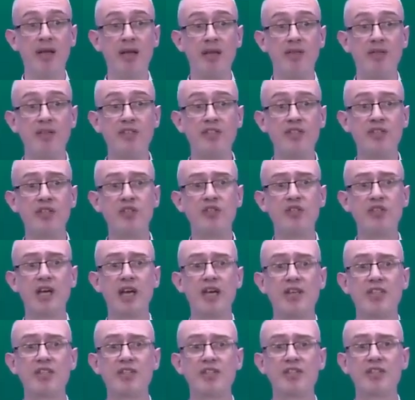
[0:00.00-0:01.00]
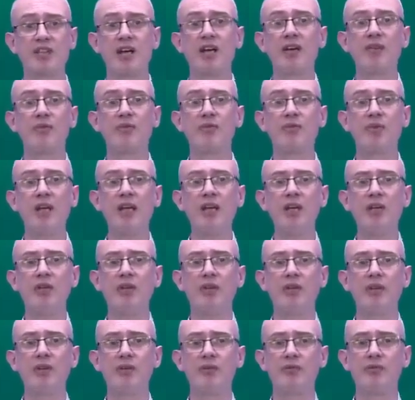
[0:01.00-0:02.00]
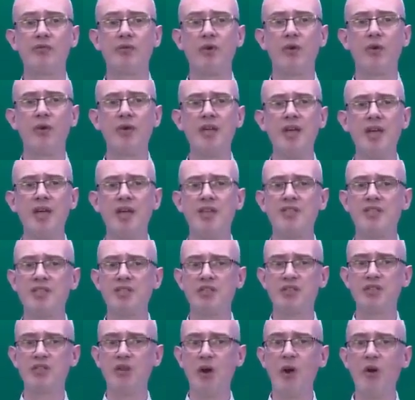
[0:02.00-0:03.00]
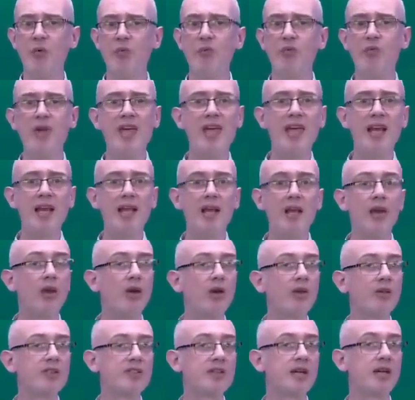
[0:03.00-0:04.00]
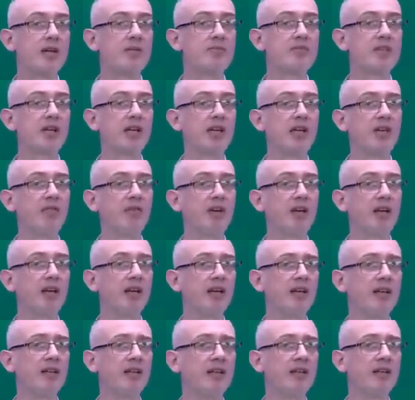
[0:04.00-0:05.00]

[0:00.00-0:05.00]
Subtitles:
This suggests I feel that 4 years is not really a long time to live here.